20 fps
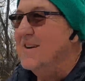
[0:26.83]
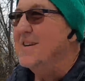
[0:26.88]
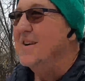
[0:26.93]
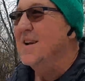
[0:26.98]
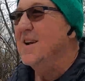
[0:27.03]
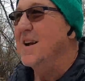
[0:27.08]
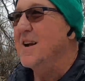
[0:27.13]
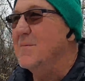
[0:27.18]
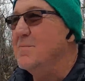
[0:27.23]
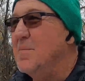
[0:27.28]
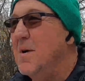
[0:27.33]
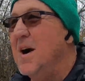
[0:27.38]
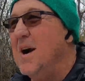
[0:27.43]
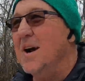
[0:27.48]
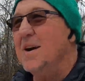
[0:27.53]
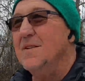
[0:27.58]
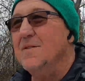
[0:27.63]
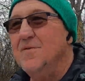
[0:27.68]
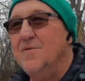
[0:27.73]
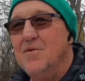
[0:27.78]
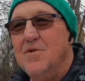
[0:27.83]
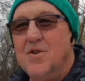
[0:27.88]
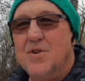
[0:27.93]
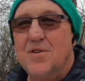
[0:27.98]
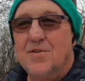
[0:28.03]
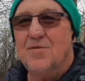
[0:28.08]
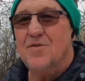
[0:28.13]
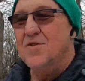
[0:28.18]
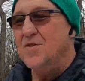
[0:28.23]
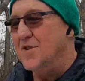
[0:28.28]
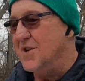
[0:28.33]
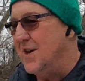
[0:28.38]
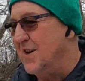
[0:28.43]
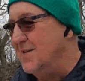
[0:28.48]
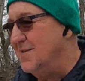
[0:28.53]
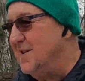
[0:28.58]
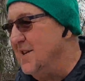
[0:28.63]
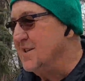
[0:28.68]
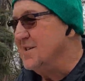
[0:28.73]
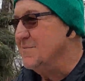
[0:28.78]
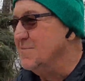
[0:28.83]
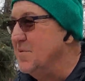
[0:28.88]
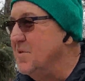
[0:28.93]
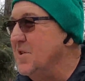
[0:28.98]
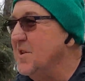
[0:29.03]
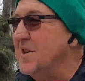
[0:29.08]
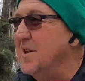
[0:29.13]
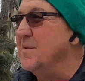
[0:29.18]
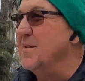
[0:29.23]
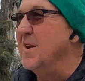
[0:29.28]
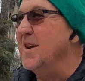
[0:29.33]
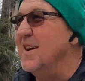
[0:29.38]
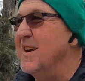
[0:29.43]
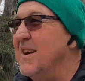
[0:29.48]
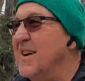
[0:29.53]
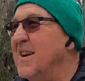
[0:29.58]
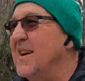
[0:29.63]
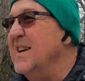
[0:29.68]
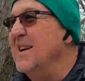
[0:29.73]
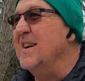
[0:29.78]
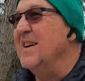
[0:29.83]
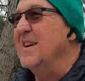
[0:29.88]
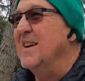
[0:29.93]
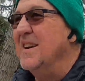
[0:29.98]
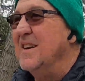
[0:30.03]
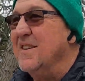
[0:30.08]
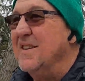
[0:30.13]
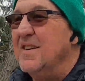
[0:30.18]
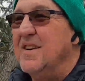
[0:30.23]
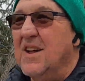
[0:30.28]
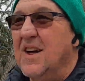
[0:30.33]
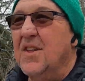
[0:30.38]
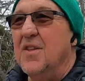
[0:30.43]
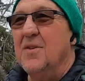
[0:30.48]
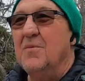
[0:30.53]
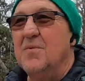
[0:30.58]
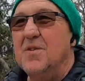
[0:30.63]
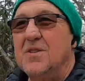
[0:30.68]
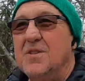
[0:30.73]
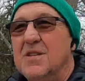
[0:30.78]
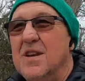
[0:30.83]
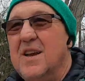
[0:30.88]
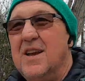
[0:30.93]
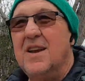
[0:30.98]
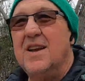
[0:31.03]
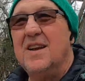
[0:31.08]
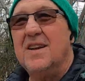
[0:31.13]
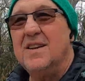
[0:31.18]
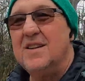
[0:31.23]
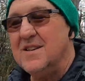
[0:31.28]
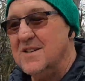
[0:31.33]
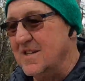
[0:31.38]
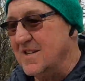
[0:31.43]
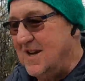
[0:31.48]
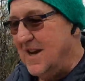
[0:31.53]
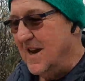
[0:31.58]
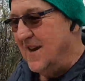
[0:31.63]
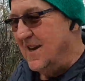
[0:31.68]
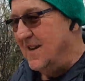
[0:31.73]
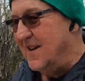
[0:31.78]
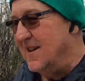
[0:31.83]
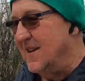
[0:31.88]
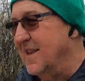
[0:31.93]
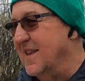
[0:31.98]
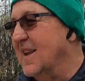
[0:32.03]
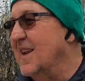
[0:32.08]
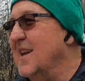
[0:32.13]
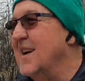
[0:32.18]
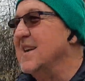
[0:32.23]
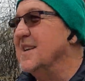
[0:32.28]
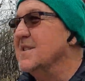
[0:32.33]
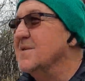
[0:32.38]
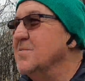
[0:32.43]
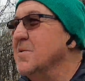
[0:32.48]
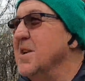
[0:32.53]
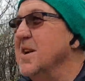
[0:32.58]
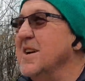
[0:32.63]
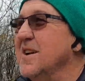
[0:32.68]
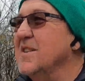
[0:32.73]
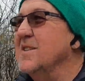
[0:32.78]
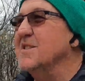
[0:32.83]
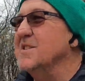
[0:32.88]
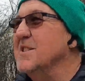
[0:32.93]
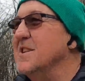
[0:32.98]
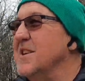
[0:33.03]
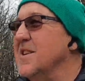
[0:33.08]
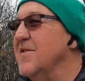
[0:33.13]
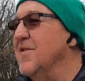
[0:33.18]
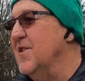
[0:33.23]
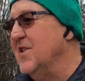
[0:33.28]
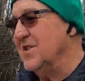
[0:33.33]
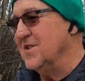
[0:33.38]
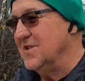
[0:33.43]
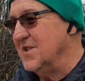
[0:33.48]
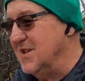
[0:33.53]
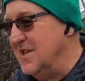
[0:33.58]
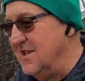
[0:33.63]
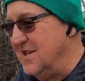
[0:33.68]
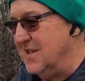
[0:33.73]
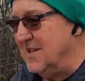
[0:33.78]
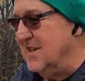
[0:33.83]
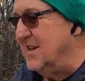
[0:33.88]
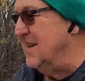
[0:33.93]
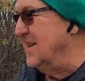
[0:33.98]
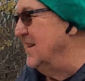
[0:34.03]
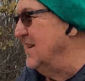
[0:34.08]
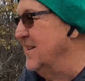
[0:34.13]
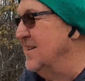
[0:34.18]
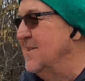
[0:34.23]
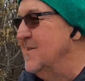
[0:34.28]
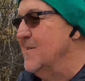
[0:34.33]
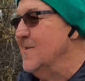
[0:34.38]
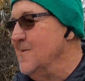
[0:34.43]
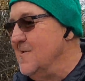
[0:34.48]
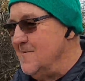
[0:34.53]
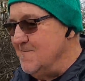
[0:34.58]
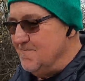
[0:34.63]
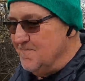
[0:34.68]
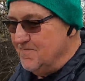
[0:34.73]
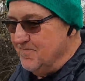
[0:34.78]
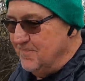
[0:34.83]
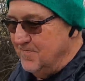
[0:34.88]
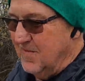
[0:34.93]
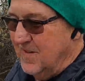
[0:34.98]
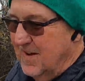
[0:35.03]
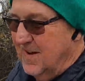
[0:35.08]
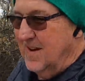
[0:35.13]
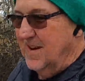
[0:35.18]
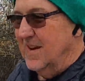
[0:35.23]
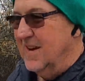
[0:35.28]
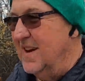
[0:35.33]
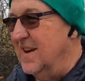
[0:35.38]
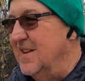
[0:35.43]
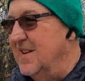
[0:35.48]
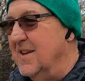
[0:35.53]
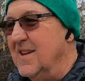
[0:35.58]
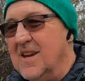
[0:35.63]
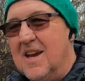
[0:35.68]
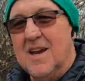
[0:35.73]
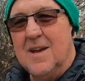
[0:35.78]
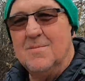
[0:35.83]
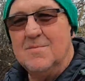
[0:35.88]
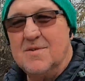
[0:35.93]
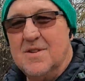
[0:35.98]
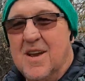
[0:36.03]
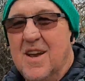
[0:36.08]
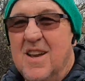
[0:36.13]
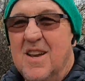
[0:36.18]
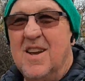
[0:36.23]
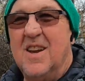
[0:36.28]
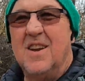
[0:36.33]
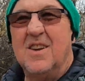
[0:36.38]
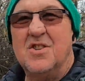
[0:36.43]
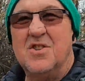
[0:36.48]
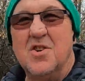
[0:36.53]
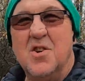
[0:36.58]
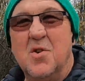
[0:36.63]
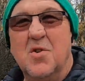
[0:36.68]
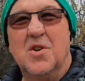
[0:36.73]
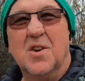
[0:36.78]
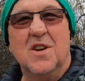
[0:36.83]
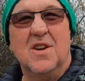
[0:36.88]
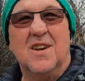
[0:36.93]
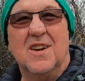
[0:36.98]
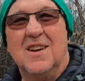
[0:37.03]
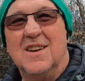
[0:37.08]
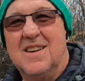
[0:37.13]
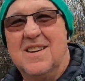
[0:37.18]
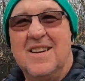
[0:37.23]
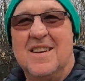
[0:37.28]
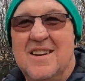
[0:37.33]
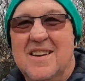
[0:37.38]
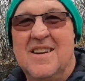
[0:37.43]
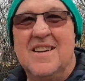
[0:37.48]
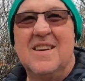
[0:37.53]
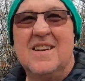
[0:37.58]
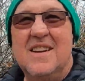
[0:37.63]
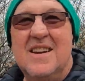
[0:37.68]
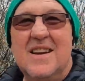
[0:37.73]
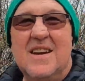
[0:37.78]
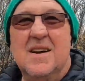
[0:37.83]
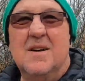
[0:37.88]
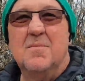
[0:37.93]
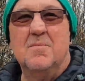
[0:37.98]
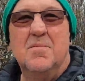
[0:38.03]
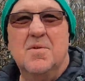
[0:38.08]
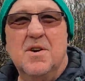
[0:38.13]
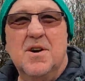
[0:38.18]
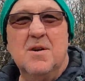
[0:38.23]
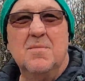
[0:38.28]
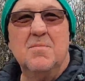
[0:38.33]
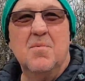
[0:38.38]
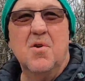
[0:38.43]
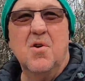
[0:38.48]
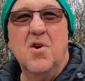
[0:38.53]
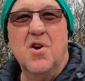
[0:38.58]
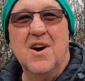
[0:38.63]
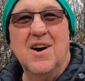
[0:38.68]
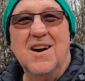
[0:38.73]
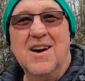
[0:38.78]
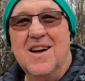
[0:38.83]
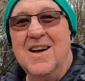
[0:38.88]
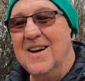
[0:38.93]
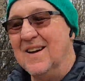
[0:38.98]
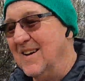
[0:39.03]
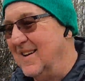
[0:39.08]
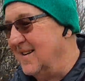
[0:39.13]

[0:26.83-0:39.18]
Clicked back and forth a few times, that's about it. Nothing was decided on the last week of the CFL season, and the games showed it. Pretty boring.